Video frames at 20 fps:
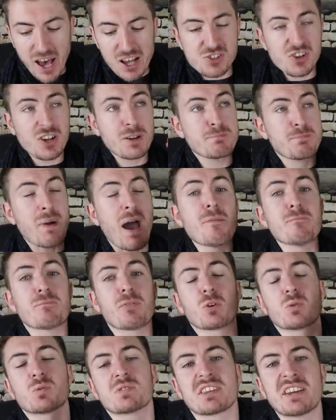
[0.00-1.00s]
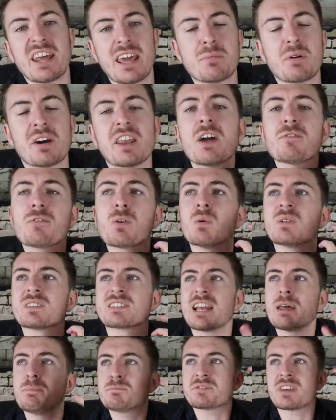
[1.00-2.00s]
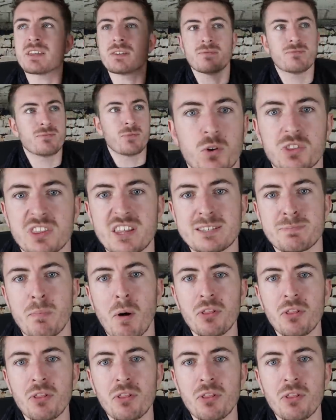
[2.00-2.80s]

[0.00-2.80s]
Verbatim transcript: Patrick Bamford was the name on everyone's lips and foot this